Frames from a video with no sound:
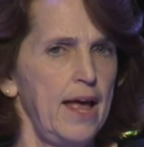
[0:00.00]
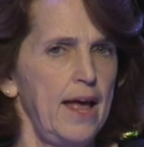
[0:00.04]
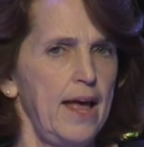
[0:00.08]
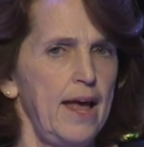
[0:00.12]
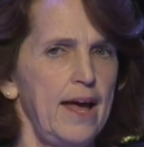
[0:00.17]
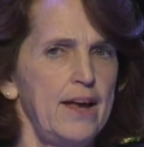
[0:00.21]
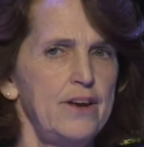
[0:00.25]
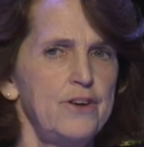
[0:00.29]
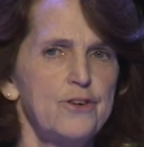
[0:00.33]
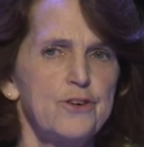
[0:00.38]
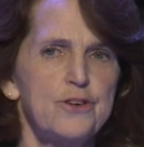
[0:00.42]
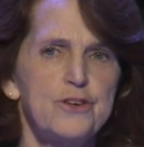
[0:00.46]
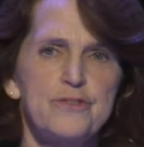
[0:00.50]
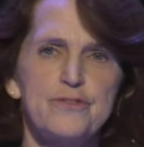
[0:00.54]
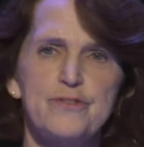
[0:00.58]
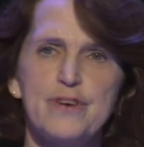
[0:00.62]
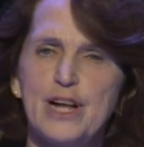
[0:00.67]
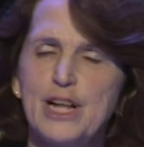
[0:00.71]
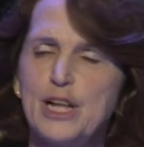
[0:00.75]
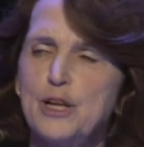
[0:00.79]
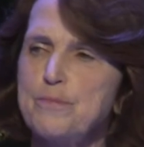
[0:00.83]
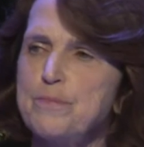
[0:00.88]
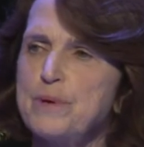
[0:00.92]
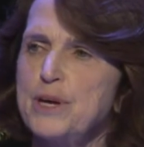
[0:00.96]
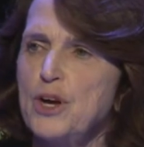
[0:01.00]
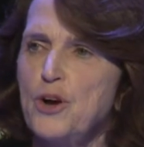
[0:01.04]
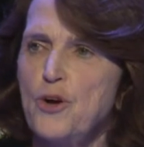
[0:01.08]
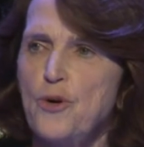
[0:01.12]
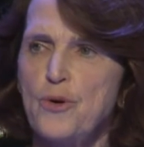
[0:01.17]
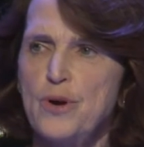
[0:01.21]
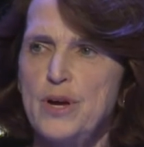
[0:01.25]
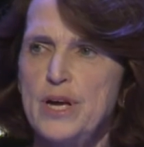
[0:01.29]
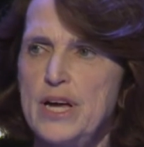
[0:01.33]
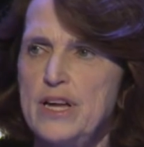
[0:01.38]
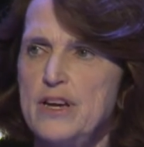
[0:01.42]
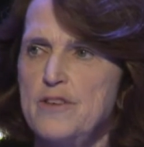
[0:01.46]
And you're developing
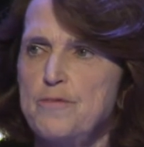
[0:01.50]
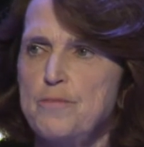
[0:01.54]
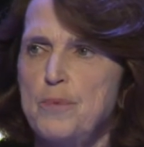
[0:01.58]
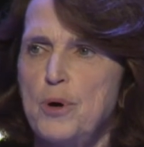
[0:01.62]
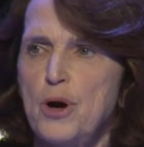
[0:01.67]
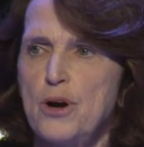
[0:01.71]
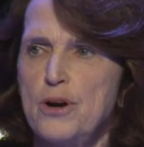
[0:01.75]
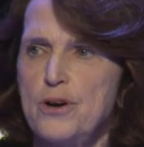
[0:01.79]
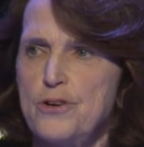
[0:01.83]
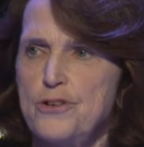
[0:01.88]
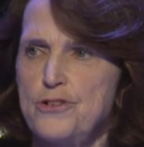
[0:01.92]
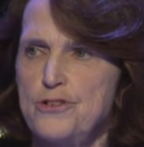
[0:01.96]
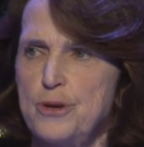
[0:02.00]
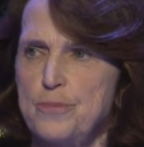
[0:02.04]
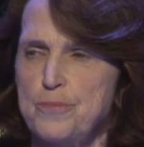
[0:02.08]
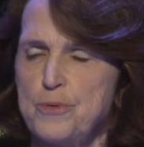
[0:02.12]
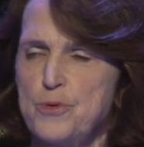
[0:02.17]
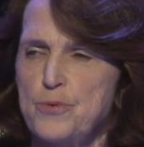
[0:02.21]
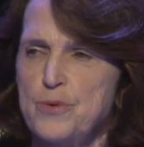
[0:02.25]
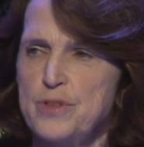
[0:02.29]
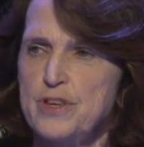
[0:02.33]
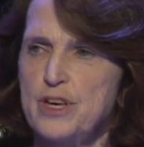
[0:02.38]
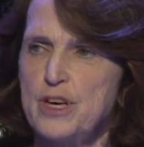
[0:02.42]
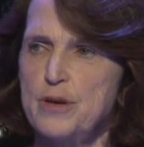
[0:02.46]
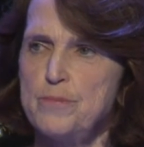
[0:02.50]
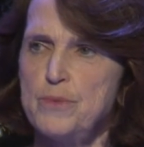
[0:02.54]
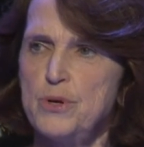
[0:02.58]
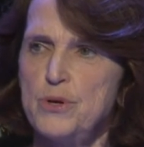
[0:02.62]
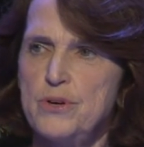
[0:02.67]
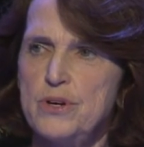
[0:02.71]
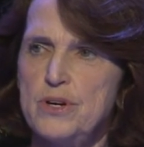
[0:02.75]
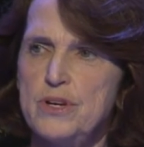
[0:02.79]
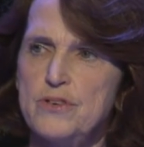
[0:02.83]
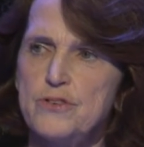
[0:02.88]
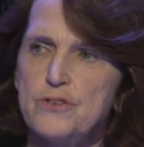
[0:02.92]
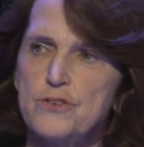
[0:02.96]
creative partnerships with
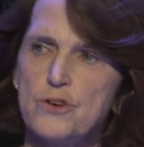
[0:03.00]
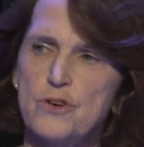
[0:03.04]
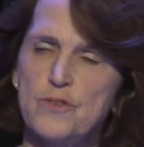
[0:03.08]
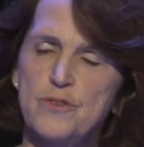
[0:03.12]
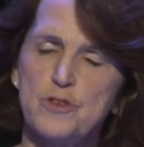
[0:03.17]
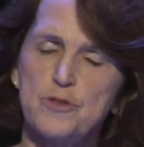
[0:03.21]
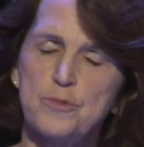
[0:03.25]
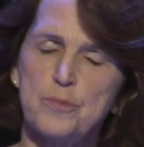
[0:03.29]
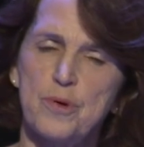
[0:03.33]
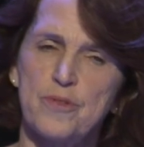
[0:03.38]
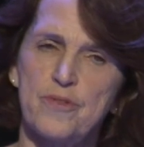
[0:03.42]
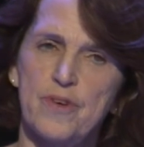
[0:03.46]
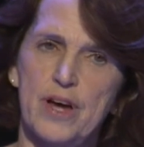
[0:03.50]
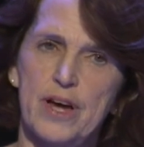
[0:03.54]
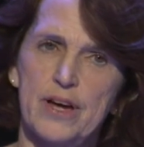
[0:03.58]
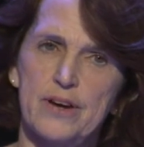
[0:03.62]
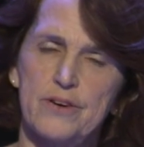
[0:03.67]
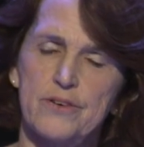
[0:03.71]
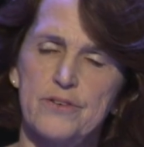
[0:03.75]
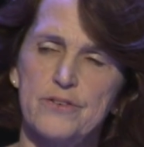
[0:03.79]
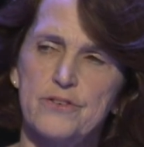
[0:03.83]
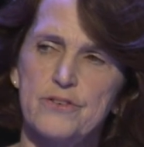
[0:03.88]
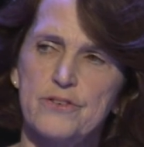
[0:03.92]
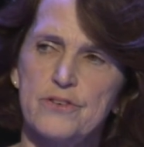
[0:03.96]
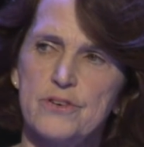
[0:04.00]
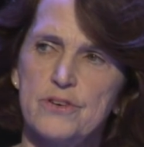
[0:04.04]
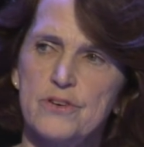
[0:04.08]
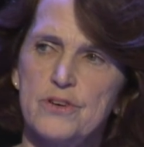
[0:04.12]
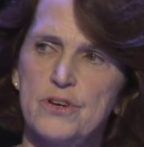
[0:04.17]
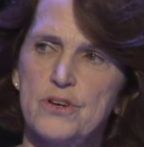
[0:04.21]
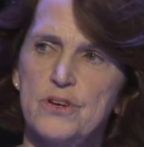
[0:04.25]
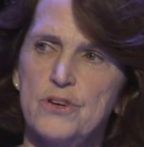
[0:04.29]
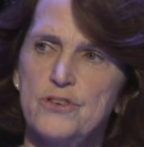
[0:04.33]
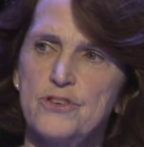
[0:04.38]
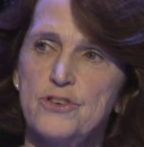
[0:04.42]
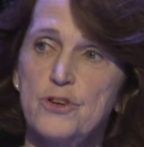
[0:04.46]
community service providers
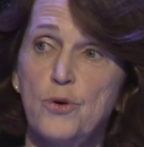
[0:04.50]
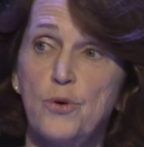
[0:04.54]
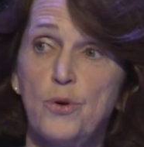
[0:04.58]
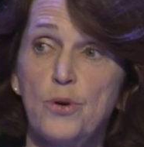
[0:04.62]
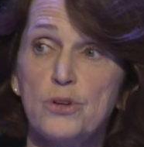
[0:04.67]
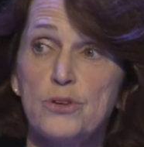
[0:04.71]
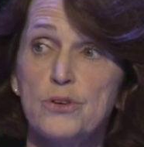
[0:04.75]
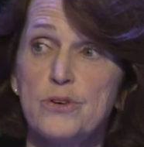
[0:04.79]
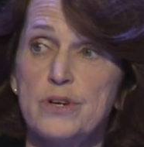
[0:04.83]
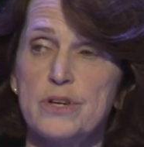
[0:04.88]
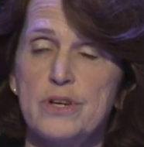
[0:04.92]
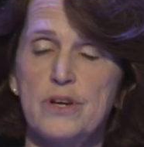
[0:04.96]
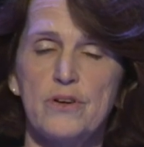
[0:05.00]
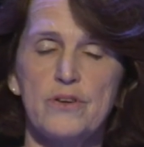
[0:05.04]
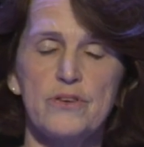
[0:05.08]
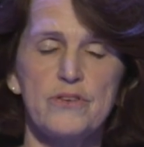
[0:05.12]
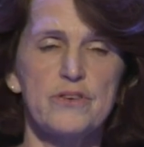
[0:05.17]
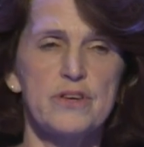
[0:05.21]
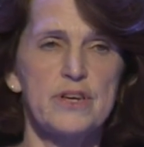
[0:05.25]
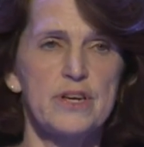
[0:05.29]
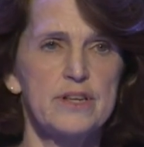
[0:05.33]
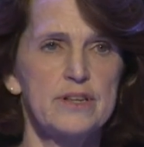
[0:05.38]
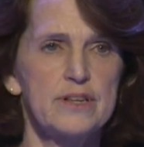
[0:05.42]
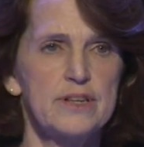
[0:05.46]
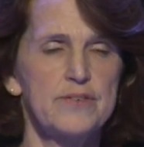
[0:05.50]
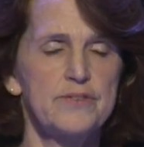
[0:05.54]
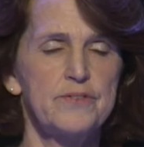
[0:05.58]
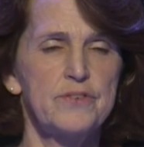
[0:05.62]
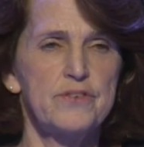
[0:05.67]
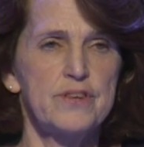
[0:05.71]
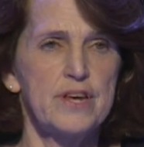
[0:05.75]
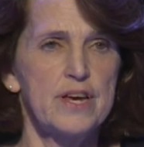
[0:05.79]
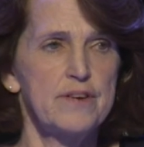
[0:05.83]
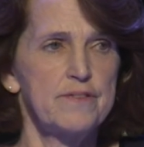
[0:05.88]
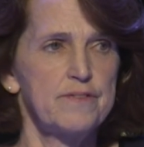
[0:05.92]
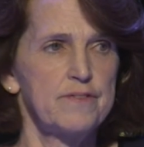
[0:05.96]
so older adults can live
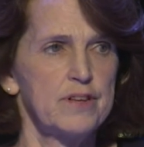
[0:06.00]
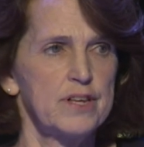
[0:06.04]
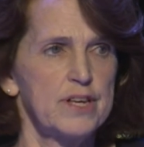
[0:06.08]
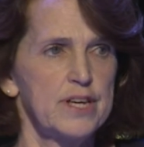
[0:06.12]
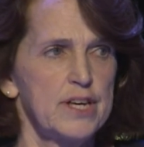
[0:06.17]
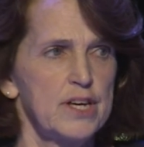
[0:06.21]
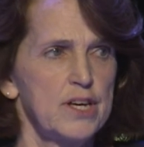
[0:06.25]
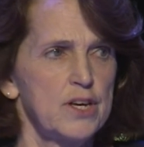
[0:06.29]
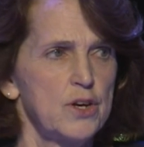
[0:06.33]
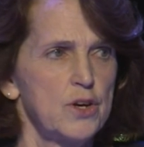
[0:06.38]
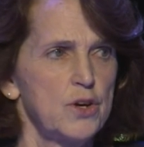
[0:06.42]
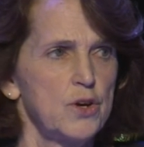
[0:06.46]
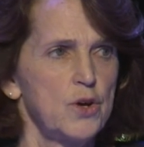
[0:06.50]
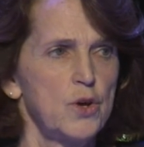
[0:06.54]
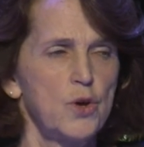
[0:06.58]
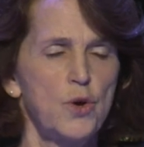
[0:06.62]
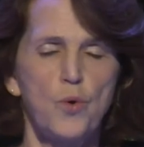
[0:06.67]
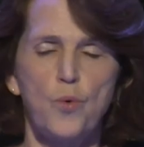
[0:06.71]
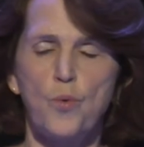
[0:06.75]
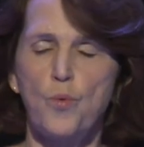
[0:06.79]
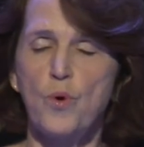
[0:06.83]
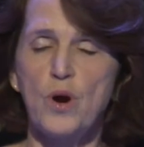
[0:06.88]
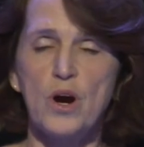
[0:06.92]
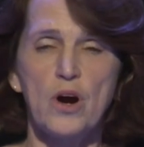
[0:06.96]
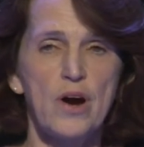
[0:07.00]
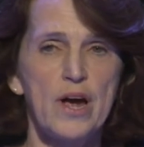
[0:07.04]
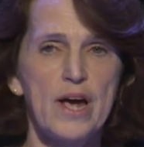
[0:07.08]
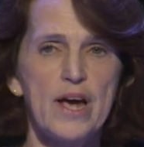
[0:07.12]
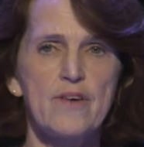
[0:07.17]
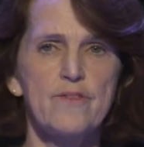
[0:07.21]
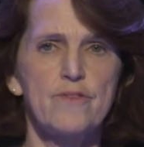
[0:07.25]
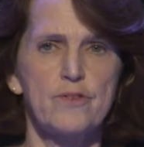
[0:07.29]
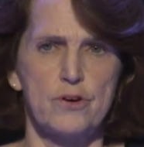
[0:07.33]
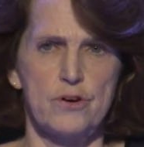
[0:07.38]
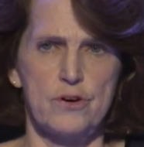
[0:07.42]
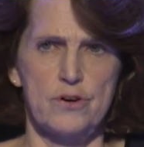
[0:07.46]
safely
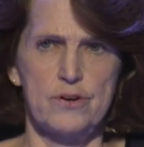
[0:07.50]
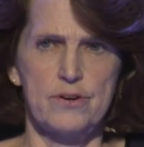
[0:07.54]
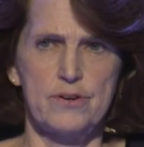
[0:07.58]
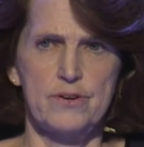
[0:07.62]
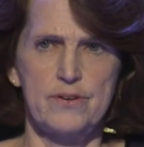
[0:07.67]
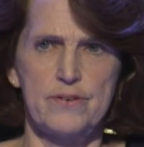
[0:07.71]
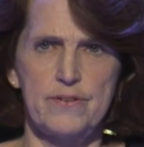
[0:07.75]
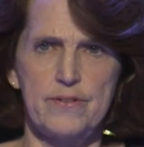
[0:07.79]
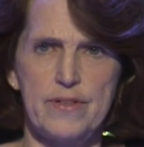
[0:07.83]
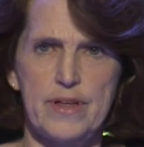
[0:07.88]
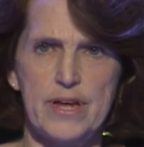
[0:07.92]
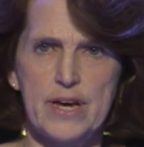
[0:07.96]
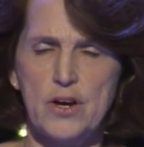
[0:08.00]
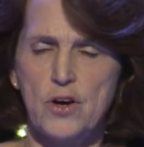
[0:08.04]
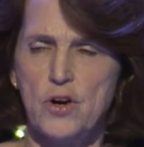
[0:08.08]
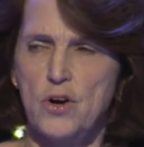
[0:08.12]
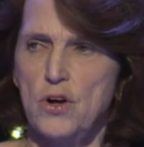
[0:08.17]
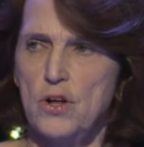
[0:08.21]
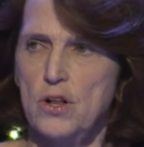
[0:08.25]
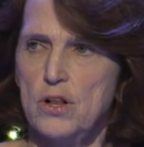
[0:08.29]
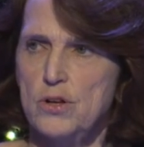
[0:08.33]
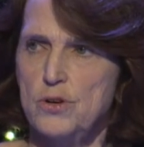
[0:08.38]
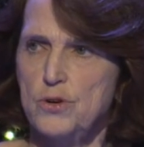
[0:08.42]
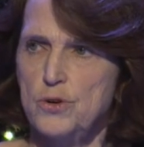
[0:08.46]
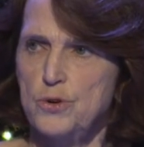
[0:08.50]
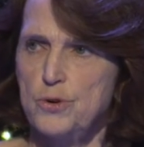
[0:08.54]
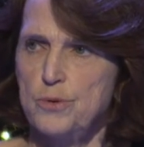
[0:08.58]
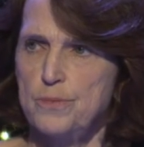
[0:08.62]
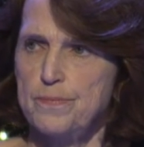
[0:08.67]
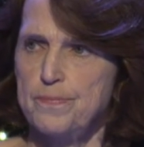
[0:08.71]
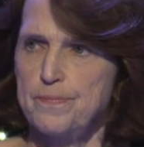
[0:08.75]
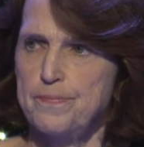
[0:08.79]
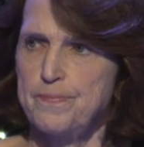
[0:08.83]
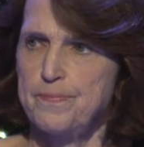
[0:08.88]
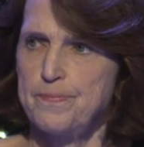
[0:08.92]
wherever they call home.